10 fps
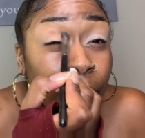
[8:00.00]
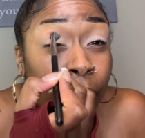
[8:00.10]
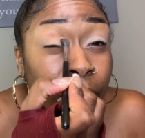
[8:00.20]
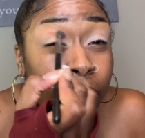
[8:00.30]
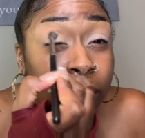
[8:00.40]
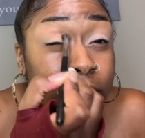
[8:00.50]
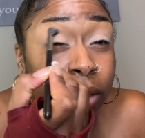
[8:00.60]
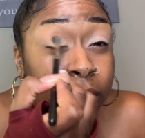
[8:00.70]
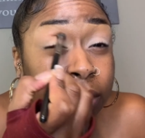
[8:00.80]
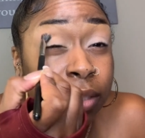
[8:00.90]
and I
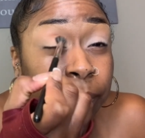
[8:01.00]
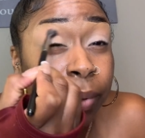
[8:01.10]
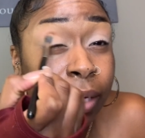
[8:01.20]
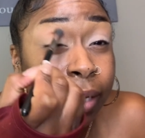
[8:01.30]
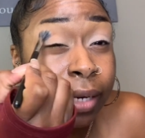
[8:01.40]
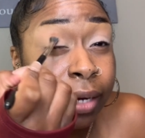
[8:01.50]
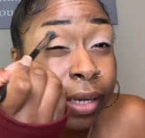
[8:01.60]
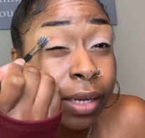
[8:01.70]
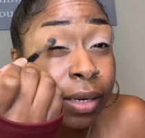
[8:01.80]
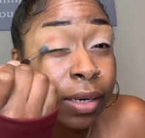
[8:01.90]
start to blend
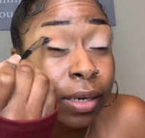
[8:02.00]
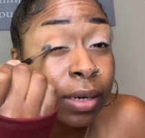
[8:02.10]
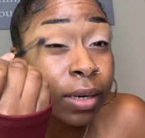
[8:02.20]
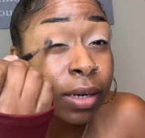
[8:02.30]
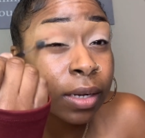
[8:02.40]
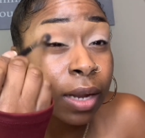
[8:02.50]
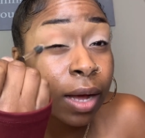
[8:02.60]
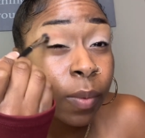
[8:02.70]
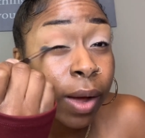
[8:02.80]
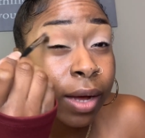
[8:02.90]
it
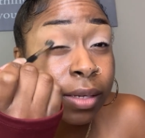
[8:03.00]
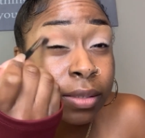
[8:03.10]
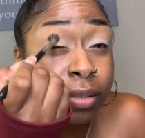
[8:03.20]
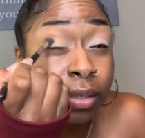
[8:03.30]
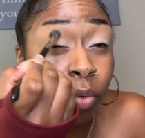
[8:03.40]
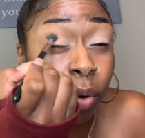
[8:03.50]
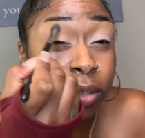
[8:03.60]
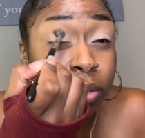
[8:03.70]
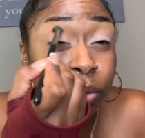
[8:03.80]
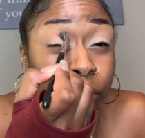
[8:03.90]
clockwise, and
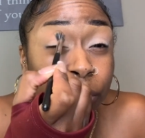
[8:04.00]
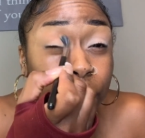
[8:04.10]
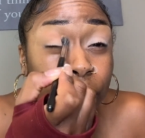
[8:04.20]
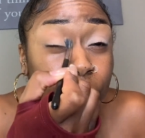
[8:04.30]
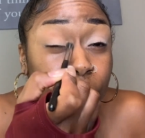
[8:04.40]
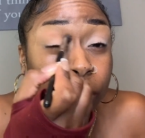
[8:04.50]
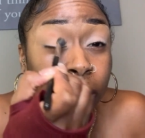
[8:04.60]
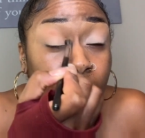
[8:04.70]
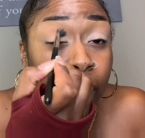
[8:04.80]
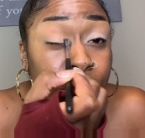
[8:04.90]
also you can do
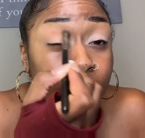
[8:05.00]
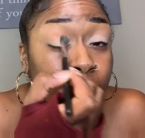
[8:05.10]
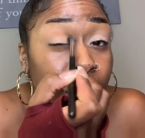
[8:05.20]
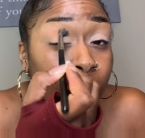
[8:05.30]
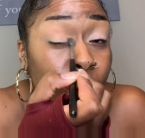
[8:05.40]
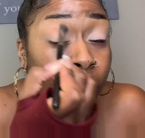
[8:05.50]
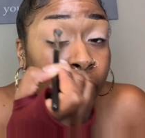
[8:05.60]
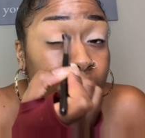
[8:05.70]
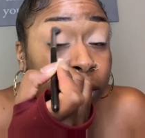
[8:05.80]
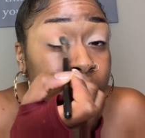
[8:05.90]
it counterclockwise.